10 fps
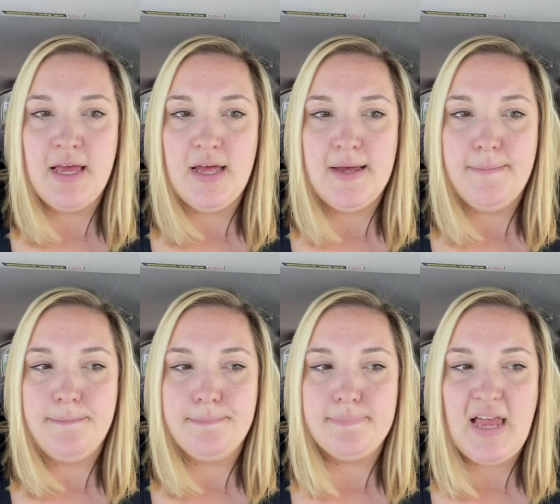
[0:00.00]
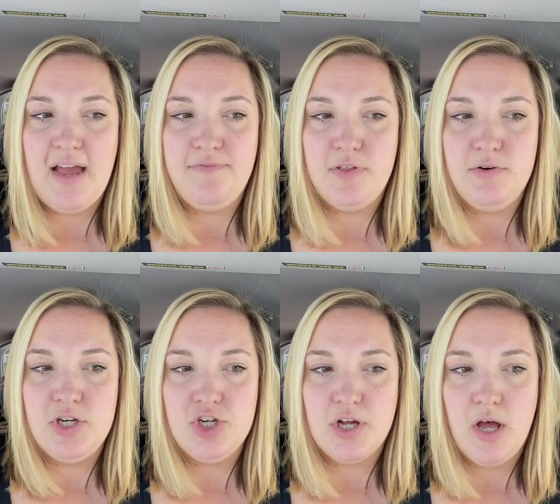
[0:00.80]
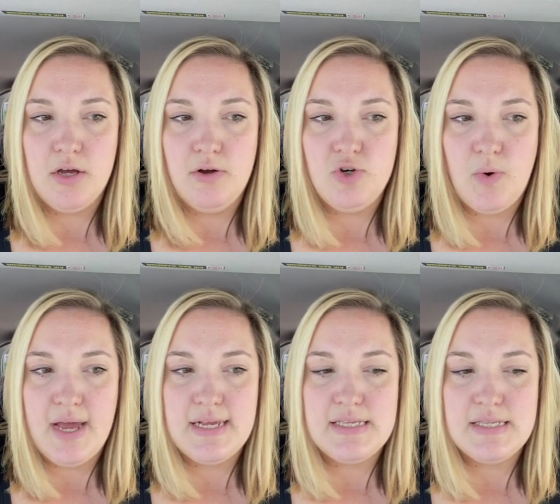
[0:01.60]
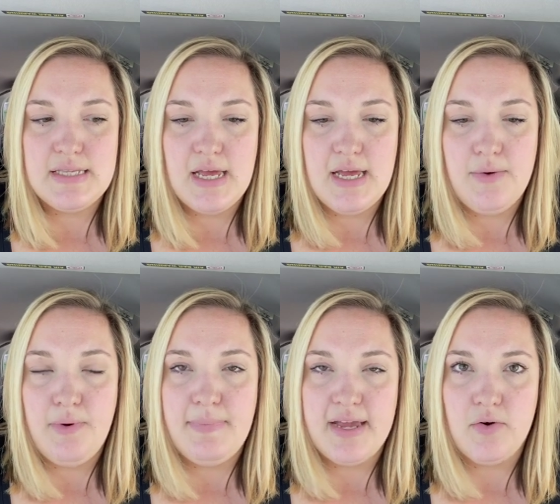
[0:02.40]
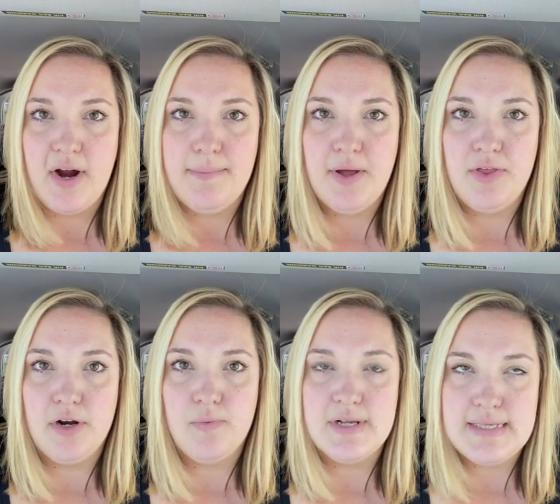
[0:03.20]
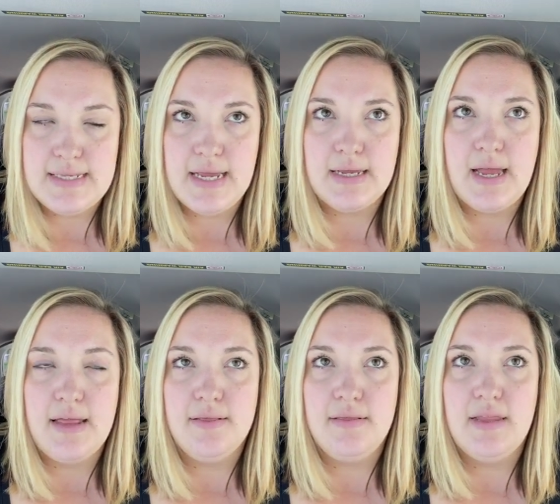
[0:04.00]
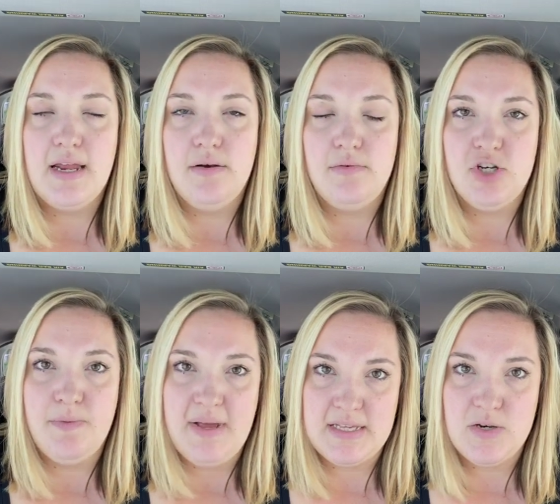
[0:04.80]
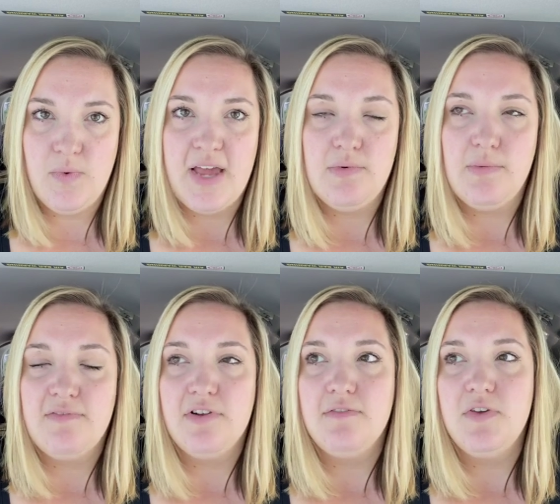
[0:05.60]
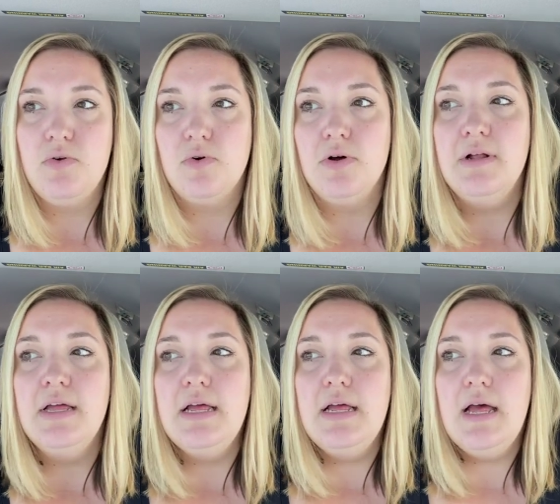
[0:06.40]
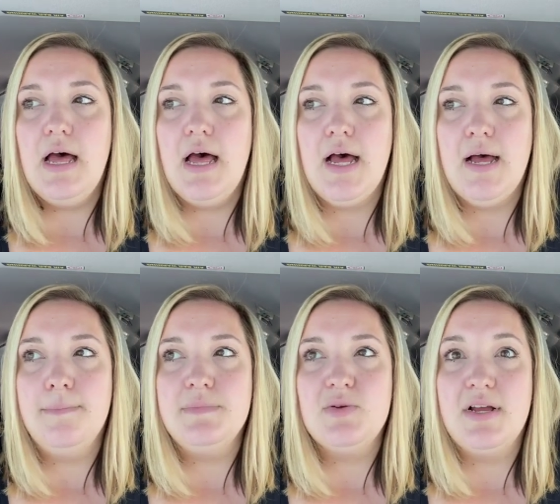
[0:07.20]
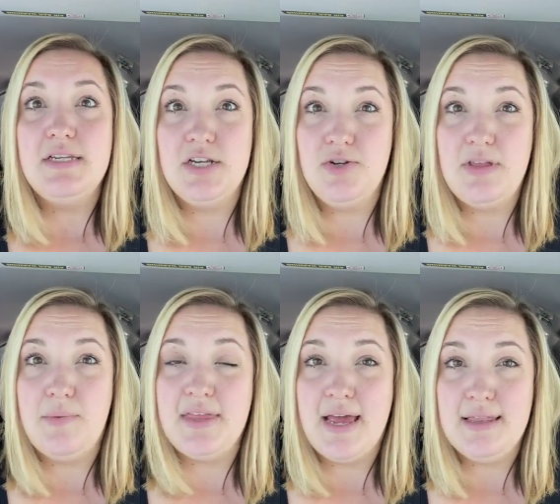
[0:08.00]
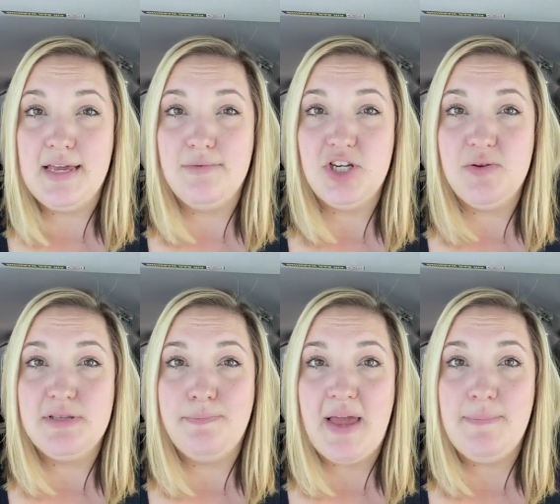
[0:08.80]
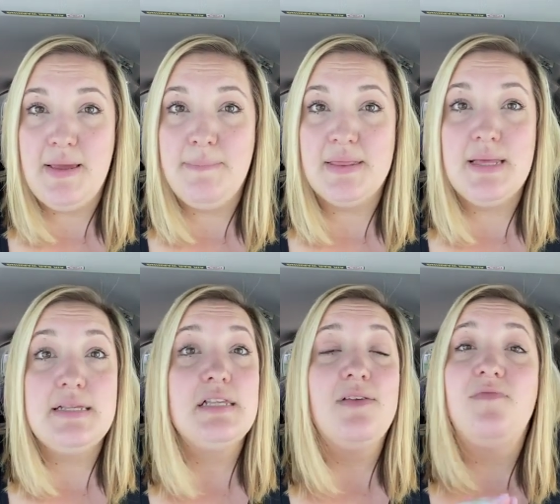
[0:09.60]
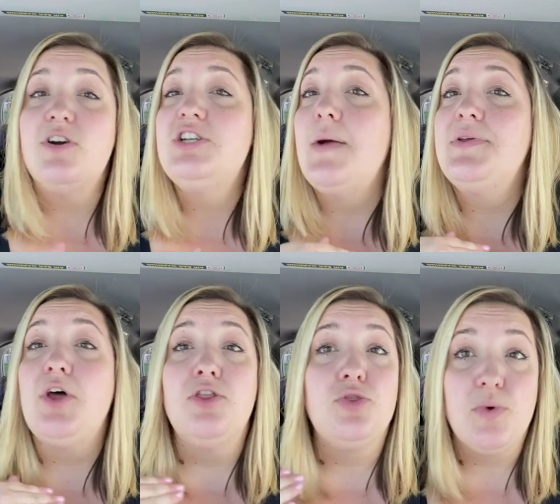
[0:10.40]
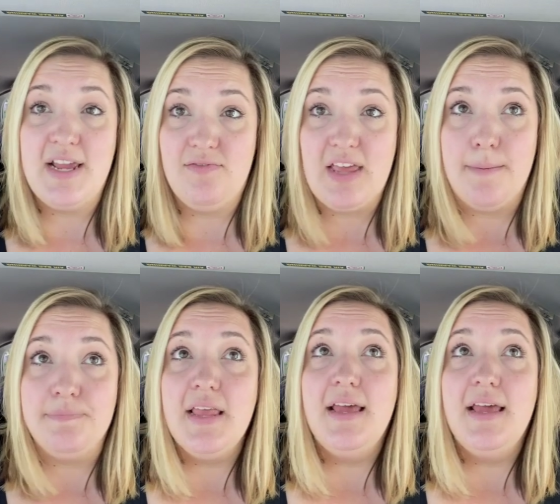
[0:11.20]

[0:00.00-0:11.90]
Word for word: Um, I flew to Chicago twice uh, when my grandmother was sick and then she passed away. We went for the funeral. Um, so I did do that with Elliot when she was a baby, but this is the first time with all three of them.